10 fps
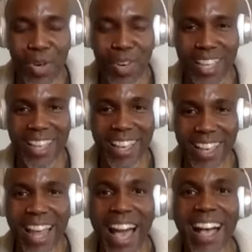So
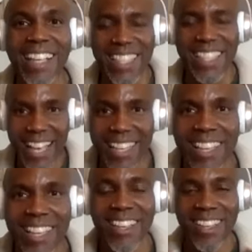it has
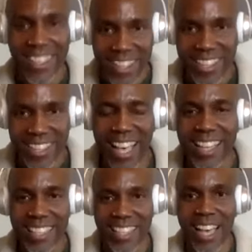
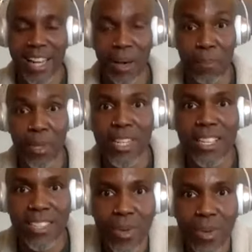that
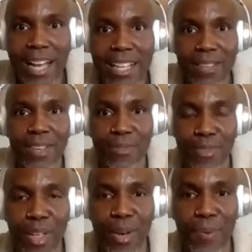ability to activate
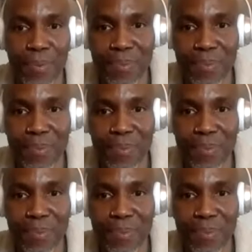flow.